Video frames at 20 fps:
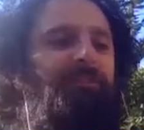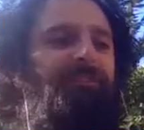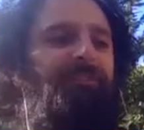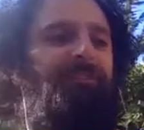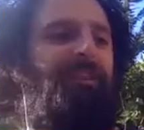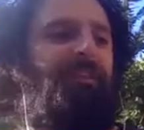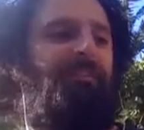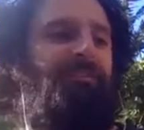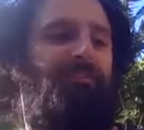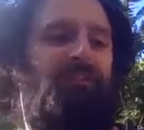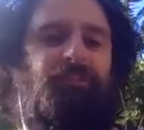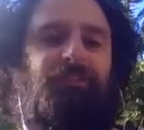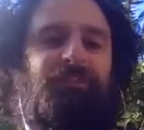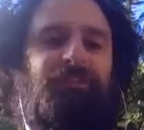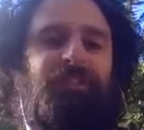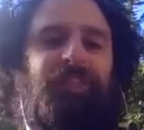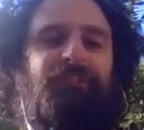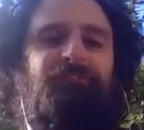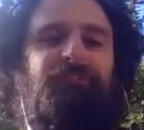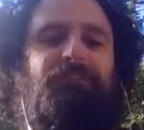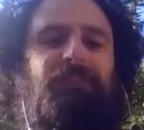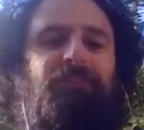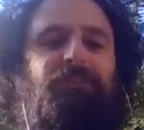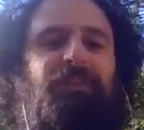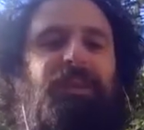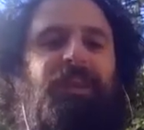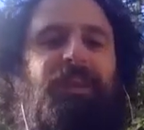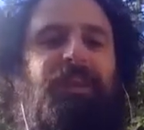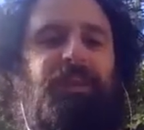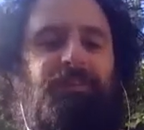many folks left
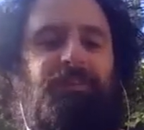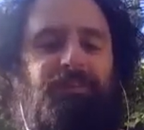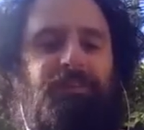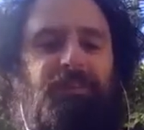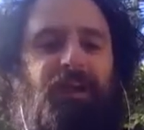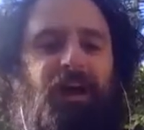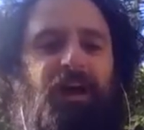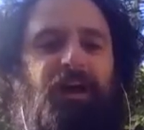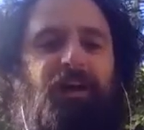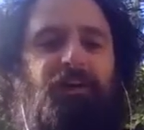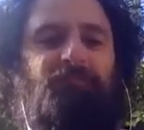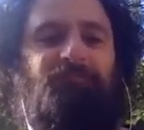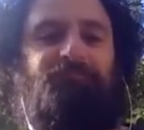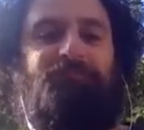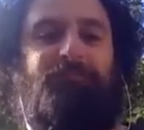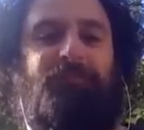doing it. And